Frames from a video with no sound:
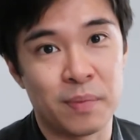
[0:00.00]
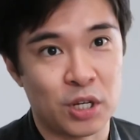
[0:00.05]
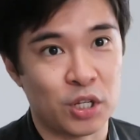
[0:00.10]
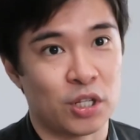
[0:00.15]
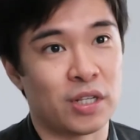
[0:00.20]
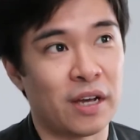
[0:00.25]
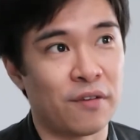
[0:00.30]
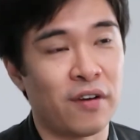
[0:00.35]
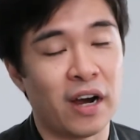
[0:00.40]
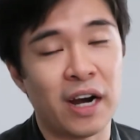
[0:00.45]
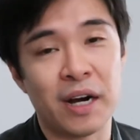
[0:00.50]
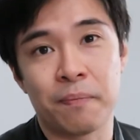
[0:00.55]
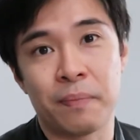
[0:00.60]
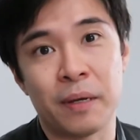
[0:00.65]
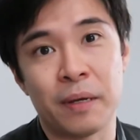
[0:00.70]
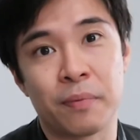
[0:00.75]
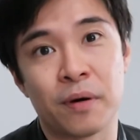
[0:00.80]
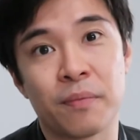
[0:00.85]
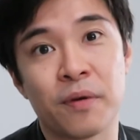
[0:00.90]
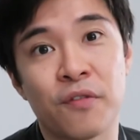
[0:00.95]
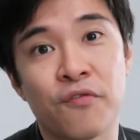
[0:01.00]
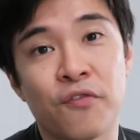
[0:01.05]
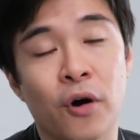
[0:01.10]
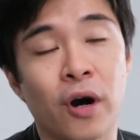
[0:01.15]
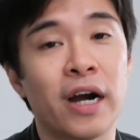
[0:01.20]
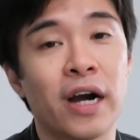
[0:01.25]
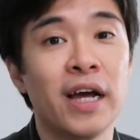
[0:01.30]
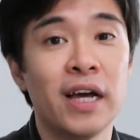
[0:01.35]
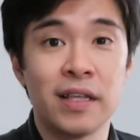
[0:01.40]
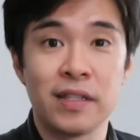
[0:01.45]
because I've hired people
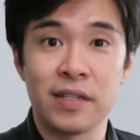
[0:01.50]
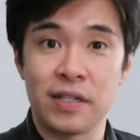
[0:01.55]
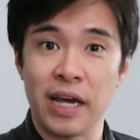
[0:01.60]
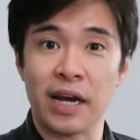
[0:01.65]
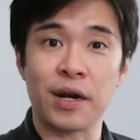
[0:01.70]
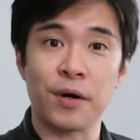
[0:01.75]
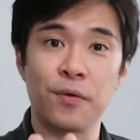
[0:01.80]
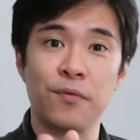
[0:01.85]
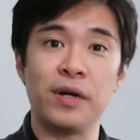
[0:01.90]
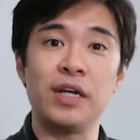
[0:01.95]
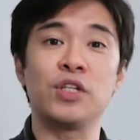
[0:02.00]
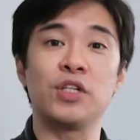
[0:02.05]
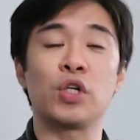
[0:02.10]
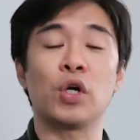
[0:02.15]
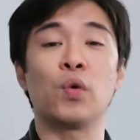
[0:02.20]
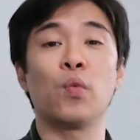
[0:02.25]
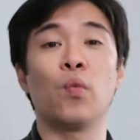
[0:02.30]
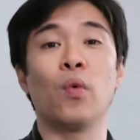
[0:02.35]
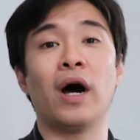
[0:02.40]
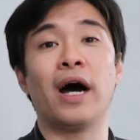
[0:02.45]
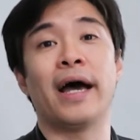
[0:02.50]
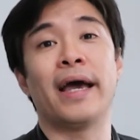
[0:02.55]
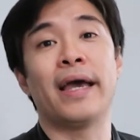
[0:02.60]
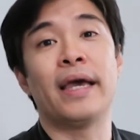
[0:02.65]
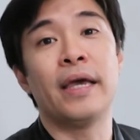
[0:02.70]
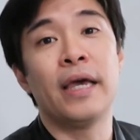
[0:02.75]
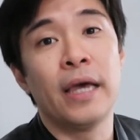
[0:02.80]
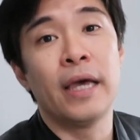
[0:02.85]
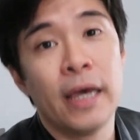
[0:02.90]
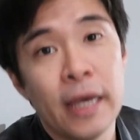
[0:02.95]
before, the second reason
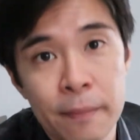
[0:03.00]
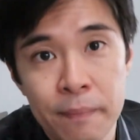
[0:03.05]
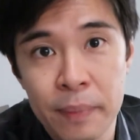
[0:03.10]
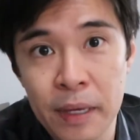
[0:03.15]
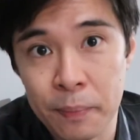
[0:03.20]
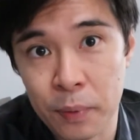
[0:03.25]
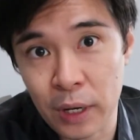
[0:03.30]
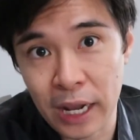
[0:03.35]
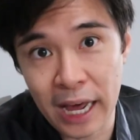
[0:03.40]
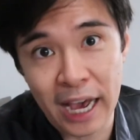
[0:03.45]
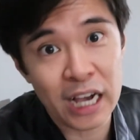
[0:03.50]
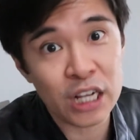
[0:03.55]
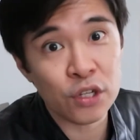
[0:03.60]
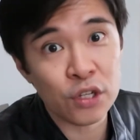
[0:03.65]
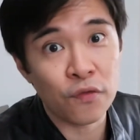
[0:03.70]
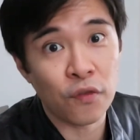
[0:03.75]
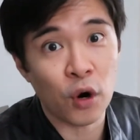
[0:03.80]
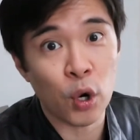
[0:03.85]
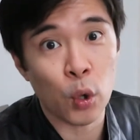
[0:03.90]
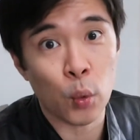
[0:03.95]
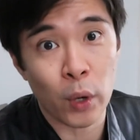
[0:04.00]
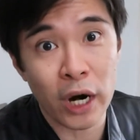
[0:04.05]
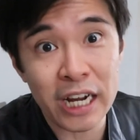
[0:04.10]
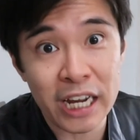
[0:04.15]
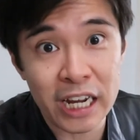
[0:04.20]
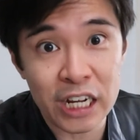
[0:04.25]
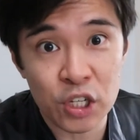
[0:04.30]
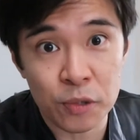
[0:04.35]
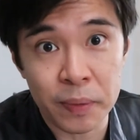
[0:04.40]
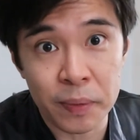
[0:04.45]
why people ask for work
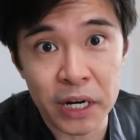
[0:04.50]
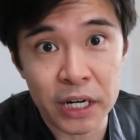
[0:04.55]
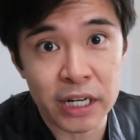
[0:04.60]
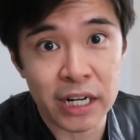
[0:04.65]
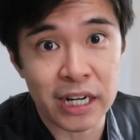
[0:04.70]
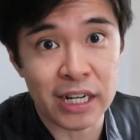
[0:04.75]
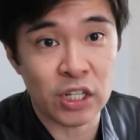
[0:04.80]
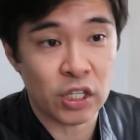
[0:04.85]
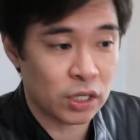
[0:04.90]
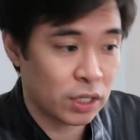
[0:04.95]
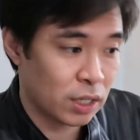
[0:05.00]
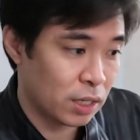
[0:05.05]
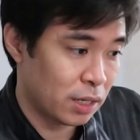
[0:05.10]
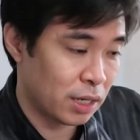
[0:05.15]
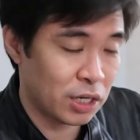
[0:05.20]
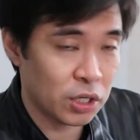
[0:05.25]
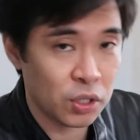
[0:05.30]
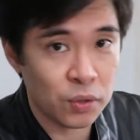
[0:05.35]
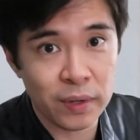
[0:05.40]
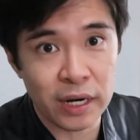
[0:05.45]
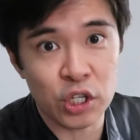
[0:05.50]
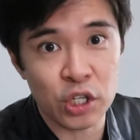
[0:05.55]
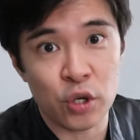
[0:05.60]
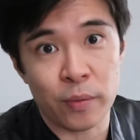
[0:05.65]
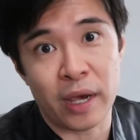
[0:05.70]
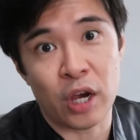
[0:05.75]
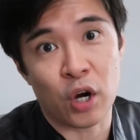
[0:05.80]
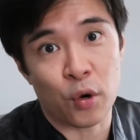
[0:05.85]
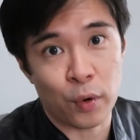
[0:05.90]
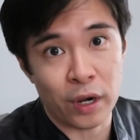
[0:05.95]
experience in your
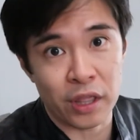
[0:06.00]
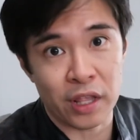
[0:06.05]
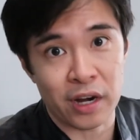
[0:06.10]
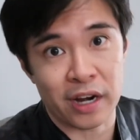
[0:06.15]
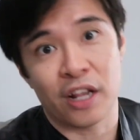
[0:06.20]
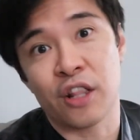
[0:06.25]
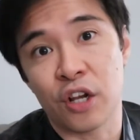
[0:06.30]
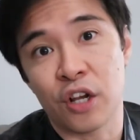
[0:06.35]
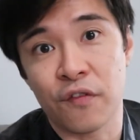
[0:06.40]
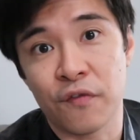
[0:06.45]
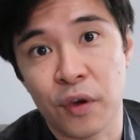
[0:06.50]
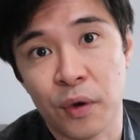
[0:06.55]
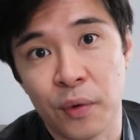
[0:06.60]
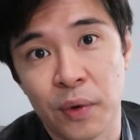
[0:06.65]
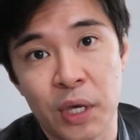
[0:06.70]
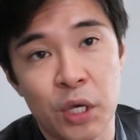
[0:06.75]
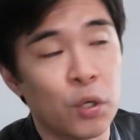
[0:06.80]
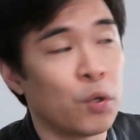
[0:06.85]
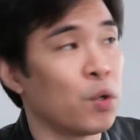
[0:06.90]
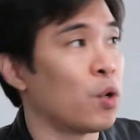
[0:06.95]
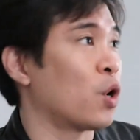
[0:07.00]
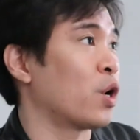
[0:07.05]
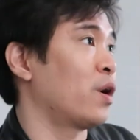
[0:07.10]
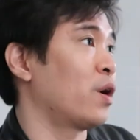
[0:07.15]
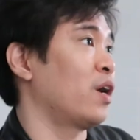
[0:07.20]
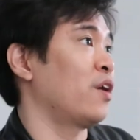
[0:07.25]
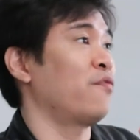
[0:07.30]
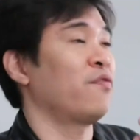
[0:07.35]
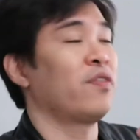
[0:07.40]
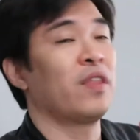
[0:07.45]
resume, or when they're interviewing you, or
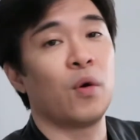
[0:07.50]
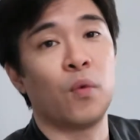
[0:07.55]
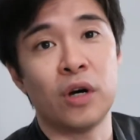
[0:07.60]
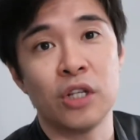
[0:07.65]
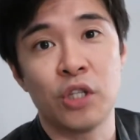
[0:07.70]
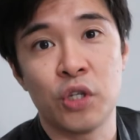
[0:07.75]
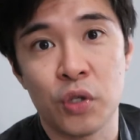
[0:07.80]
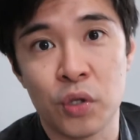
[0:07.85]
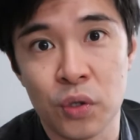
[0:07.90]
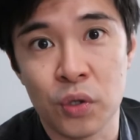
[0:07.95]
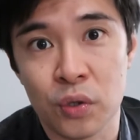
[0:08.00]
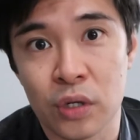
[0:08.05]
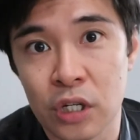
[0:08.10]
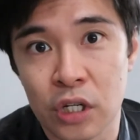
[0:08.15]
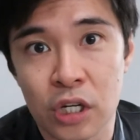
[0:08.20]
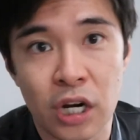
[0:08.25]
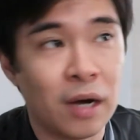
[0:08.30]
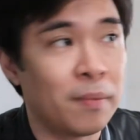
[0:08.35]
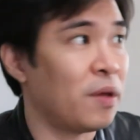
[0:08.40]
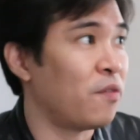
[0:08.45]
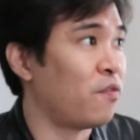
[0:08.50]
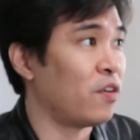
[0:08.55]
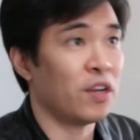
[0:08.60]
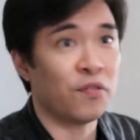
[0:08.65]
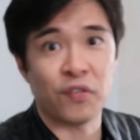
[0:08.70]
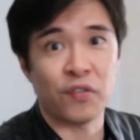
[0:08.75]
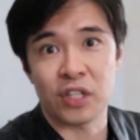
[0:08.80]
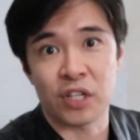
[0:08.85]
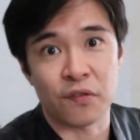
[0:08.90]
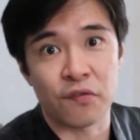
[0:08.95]
if they want you to do a job, even
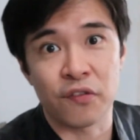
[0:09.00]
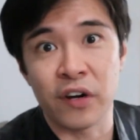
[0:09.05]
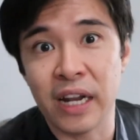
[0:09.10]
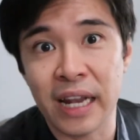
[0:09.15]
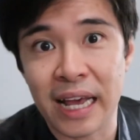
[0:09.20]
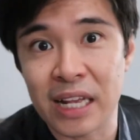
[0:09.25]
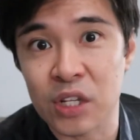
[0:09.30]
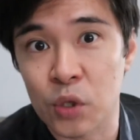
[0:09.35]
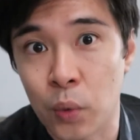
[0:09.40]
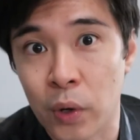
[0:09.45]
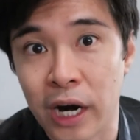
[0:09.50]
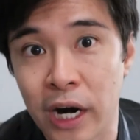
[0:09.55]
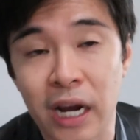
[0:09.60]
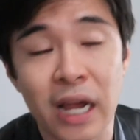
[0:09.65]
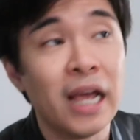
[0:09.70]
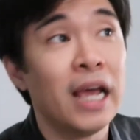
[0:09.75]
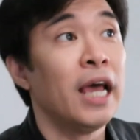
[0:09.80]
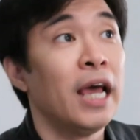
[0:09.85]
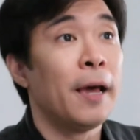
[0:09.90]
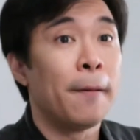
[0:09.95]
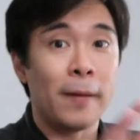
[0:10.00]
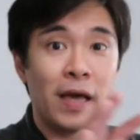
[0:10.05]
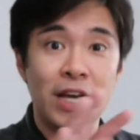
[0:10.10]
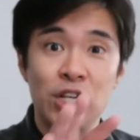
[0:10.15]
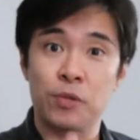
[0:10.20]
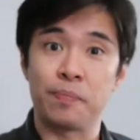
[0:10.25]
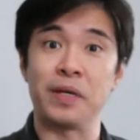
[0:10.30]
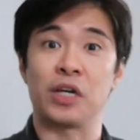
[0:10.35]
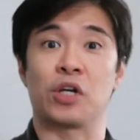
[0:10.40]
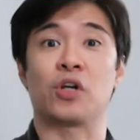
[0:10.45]
if it's a freelance work,
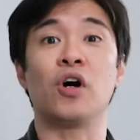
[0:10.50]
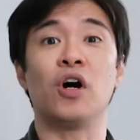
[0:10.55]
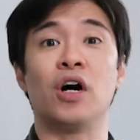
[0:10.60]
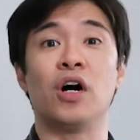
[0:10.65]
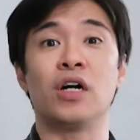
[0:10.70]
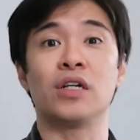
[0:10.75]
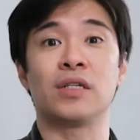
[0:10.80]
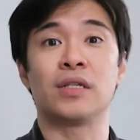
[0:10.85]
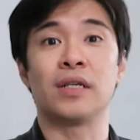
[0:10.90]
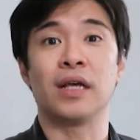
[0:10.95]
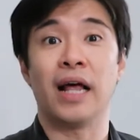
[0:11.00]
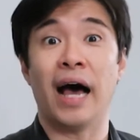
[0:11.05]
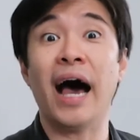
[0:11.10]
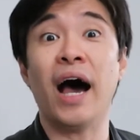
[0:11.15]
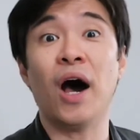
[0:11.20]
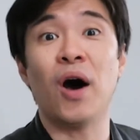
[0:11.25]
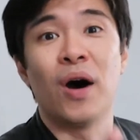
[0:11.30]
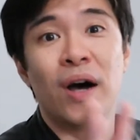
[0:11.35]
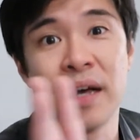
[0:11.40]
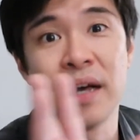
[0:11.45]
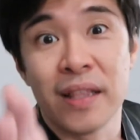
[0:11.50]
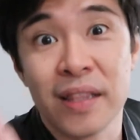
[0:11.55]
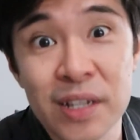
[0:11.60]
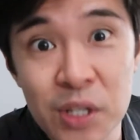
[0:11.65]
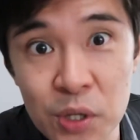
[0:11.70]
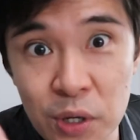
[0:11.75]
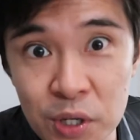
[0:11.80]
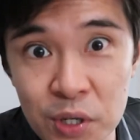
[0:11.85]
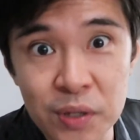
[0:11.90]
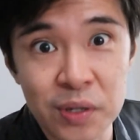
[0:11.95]
is because,
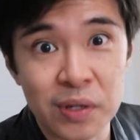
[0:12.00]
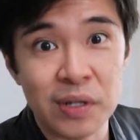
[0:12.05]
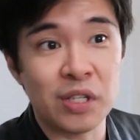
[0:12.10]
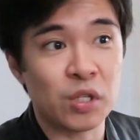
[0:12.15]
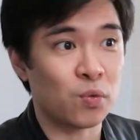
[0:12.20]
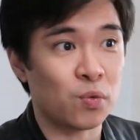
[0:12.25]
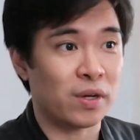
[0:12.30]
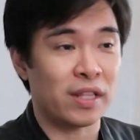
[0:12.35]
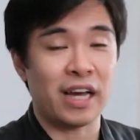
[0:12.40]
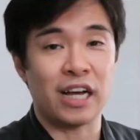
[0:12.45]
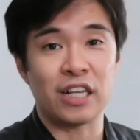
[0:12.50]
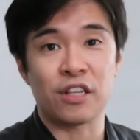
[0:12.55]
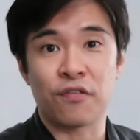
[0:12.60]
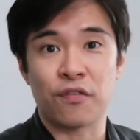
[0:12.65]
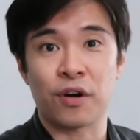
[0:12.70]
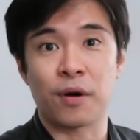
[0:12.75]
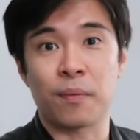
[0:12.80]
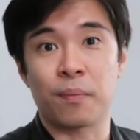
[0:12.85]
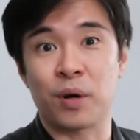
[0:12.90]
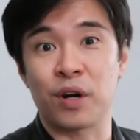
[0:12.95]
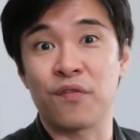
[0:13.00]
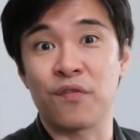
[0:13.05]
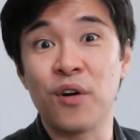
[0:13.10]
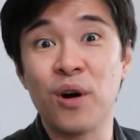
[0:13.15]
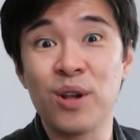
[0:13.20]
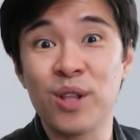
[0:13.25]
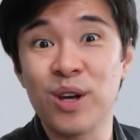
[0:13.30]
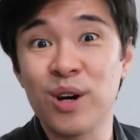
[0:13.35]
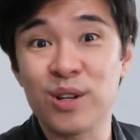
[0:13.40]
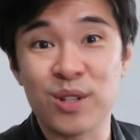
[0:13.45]
there's also the reason why they ask for
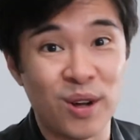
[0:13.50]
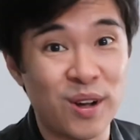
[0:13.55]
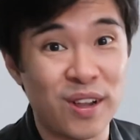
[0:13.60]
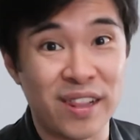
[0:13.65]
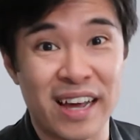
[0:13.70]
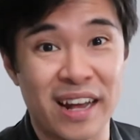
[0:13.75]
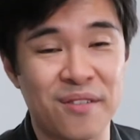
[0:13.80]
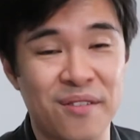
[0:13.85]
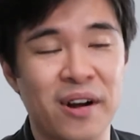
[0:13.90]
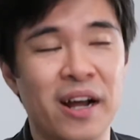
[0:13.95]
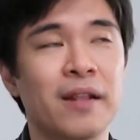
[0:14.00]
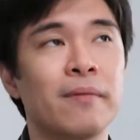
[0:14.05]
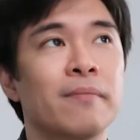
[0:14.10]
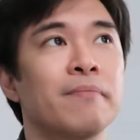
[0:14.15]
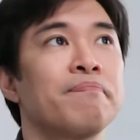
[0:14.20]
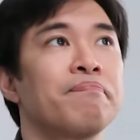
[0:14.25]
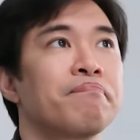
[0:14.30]
portfolios, all that, right?